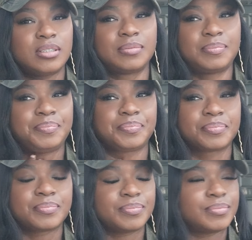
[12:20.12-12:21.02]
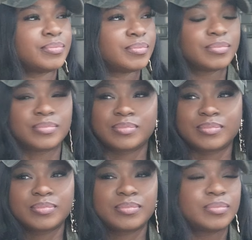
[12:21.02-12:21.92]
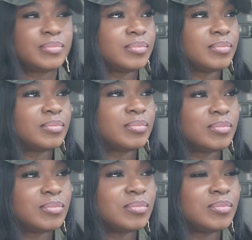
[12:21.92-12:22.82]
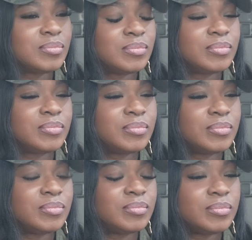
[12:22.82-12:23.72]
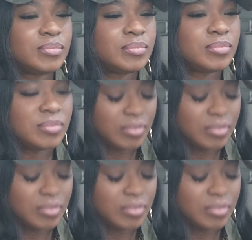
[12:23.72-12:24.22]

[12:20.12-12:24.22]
(silent)